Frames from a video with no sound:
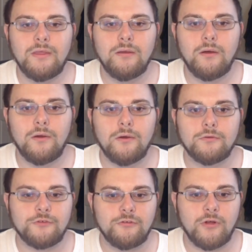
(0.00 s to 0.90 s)
Uh oh,
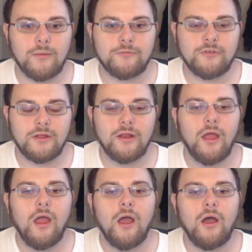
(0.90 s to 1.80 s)
she dropped shit.
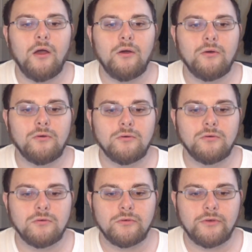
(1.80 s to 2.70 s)

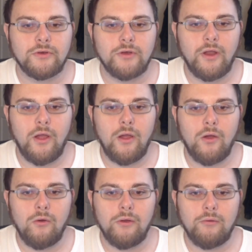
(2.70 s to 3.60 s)
Oh
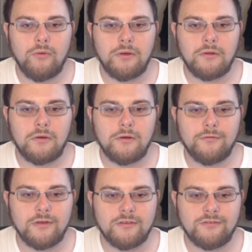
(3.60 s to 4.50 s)
no, it went all
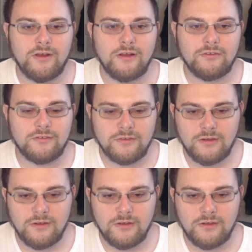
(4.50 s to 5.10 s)
over his face.